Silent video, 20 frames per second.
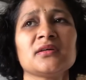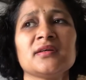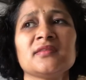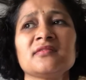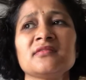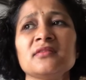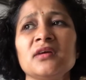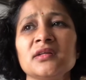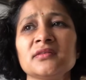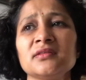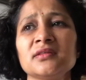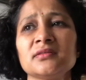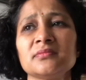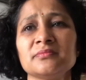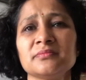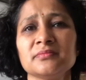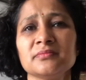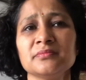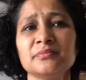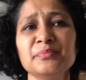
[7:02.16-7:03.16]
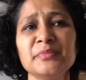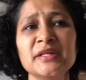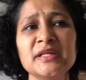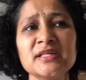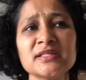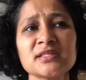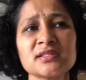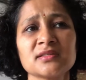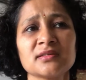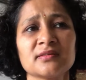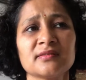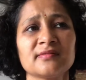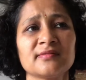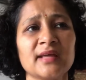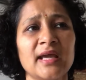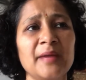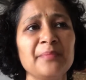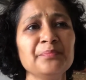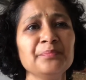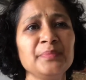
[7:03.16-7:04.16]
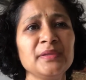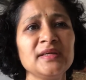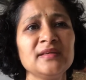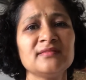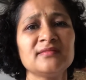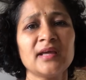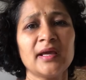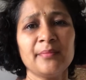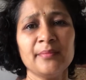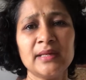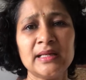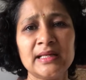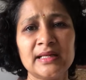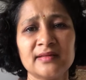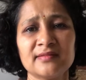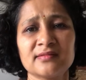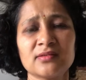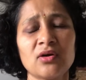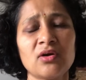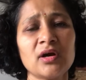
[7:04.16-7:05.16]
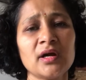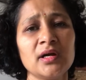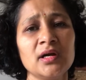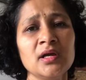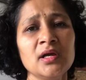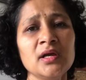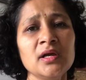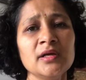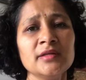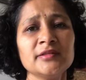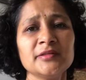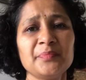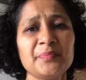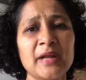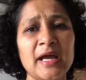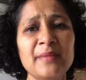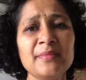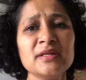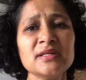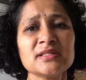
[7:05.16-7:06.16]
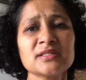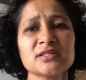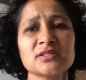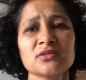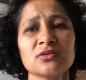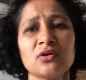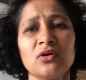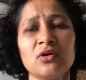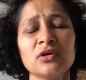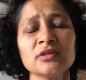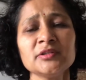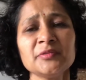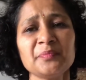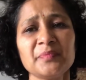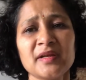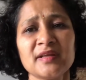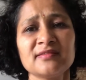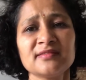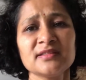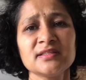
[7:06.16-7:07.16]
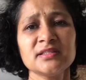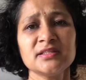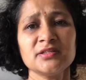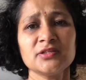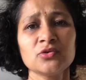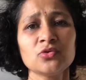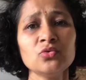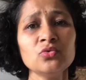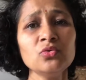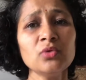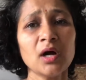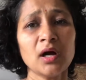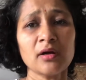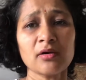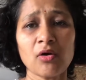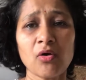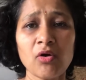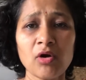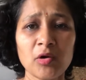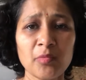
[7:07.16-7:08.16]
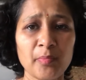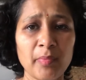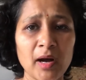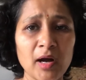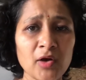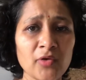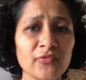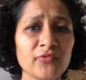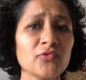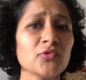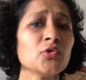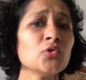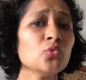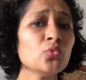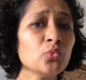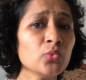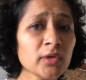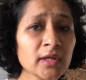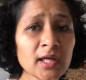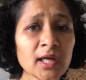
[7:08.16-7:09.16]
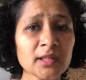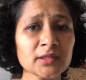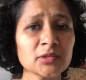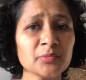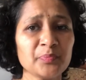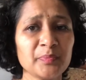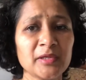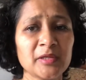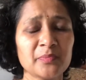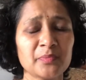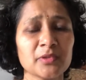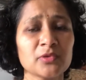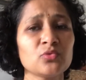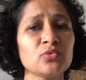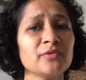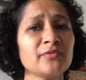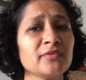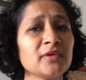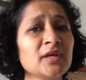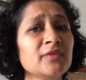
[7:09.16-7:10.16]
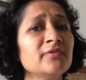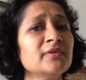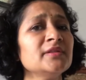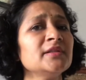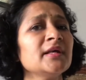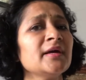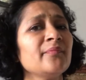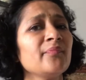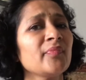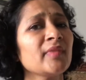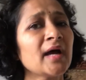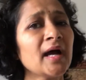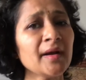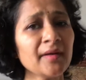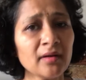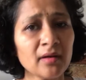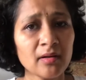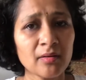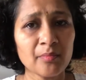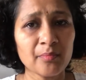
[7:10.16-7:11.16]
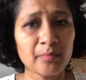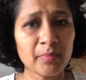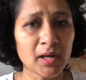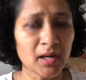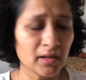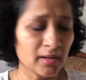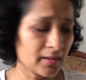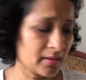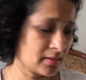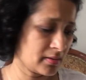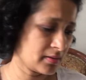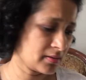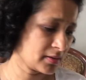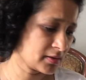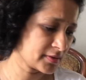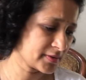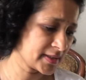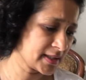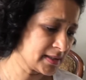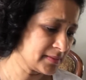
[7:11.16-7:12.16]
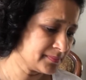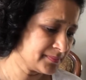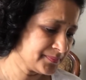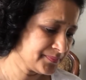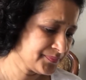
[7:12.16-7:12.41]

it's not the ministers, MPs, MLAs, or the prime minister or the president who are all powerful. We are the people who have given them that power. All right,